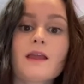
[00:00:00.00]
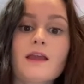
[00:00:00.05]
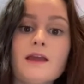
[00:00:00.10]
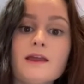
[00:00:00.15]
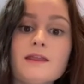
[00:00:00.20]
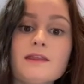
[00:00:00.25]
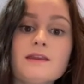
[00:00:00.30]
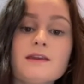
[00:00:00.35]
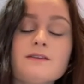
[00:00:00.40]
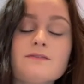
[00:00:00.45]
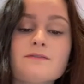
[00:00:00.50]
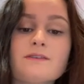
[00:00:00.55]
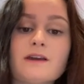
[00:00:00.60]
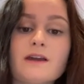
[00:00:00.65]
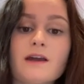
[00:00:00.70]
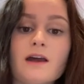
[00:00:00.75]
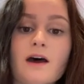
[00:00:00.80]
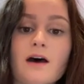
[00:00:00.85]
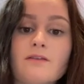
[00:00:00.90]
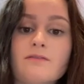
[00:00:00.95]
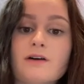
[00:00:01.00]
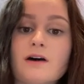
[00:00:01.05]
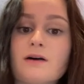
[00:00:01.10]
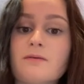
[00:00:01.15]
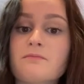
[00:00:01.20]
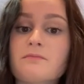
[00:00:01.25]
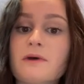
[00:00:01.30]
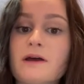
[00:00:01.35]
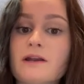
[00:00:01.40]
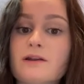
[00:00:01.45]
In the event of a
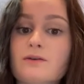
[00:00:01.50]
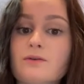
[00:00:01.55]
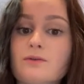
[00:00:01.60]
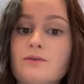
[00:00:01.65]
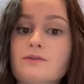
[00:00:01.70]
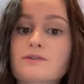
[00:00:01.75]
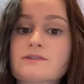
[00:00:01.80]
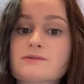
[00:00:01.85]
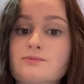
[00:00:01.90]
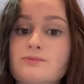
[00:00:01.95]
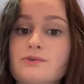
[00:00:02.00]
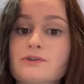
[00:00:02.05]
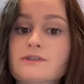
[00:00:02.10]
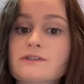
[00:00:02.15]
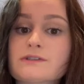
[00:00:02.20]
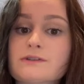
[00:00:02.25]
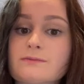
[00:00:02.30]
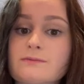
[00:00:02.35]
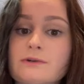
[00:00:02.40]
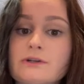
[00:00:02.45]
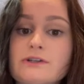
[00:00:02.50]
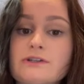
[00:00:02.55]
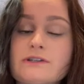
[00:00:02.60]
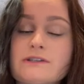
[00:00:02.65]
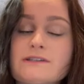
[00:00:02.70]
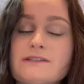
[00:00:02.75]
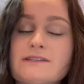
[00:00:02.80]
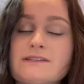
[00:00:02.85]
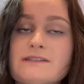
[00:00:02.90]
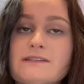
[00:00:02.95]
medical sports
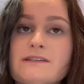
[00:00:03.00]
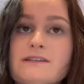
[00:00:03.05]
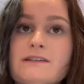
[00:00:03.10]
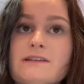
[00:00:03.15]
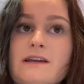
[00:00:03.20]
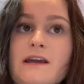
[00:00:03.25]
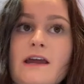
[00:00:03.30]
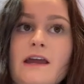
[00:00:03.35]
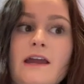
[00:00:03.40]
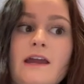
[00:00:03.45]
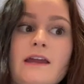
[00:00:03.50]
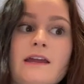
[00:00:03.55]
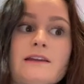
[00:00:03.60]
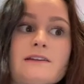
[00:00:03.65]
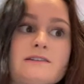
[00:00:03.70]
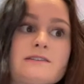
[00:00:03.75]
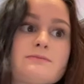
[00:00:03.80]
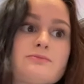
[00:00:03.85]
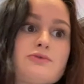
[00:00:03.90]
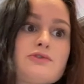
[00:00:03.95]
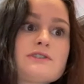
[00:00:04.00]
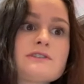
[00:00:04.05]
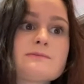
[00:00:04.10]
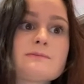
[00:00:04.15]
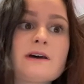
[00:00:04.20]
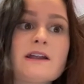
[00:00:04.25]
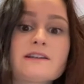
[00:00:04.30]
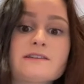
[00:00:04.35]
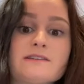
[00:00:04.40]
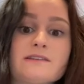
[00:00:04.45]
emergency, a sports
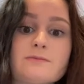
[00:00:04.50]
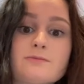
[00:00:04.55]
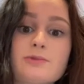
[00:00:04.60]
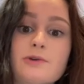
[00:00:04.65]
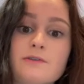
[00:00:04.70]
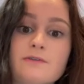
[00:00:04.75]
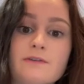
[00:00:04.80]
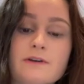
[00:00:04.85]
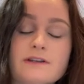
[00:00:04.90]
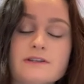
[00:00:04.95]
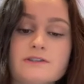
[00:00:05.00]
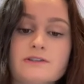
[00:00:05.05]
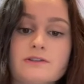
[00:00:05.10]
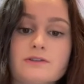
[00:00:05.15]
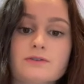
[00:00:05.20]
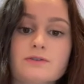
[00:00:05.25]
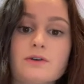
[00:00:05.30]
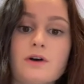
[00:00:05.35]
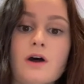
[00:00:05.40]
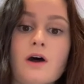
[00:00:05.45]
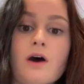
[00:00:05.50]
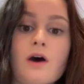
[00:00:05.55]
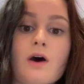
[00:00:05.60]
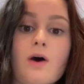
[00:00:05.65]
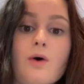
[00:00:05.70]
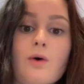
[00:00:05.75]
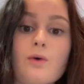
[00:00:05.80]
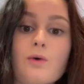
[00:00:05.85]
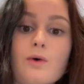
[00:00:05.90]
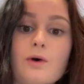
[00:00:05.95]
medicine professional
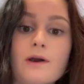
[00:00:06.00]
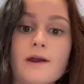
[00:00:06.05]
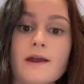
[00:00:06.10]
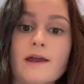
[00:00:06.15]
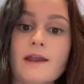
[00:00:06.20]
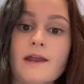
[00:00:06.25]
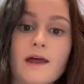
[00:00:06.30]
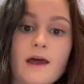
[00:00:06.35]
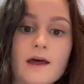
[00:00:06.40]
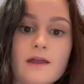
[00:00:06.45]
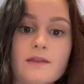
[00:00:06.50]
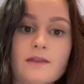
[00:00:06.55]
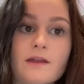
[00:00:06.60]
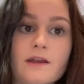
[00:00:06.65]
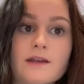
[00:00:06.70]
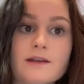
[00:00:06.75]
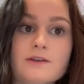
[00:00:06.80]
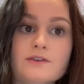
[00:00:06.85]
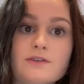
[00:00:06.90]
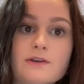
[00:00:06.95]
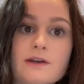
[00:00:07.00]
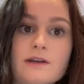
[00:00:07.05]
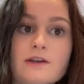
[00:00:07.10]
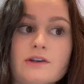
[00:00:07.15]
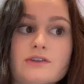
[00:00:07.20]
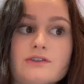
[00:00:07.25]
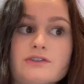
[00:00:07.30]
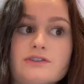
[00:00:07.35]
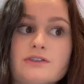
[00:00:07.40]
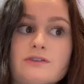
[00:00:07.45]
or an athletic
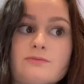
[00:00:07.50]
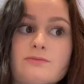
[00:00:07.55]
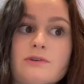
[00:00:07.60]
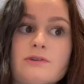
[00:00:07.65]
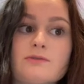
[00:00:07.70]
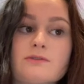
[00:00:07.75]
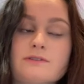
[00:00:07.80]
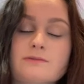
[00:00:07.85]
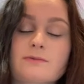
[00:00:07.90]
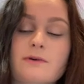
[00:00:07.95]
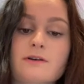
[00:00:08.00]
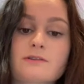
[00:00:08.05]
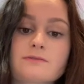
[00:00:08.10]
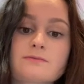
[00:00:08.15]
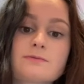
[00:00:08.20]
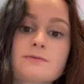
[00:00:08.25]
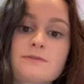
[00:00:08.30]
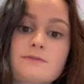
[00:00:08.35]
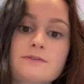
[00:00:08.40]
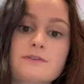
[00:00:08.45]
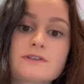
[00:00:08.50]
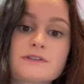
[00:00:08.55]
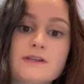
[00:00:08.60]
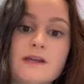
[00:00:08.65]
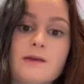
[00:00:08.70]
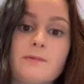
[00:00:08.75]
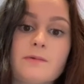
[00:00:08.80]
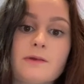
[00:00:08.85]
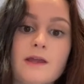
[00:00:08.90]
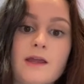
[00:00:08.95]
trainer should be responsible for
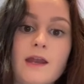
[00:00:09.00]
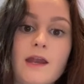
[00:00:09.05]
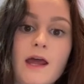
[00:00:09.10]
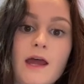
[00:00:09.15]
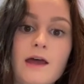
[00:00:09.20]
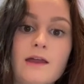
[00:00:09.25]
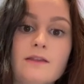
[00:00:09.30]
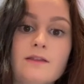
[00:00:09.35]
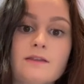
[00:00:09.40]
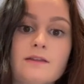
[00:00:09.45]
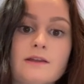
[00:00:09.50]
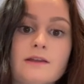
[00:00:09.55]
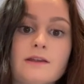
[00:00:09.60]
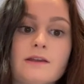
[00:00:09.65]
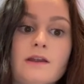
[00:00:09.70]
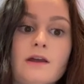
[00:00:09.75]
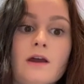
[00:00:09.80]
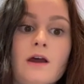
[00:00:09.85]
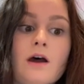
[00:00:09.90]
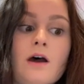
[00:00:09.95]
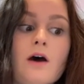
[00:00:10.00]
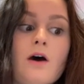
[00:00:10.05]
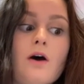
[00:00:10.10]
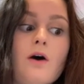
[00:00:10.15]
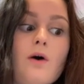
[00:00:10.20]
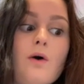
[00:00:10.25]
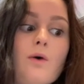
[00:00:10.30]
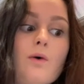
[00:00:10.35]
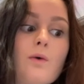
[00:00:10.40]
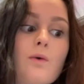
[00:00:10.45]
taping an athlete
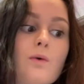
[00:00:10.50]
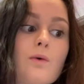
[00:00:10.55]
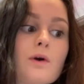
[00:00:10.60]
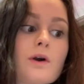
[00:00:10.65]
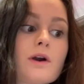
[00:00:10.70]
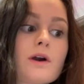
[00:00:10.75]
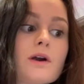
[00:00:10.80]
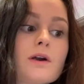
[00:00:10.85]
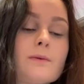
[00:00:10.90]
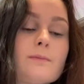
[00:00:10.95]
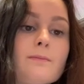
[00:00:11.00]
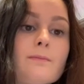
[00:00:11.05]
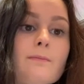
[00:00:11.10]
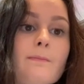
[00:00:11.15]
or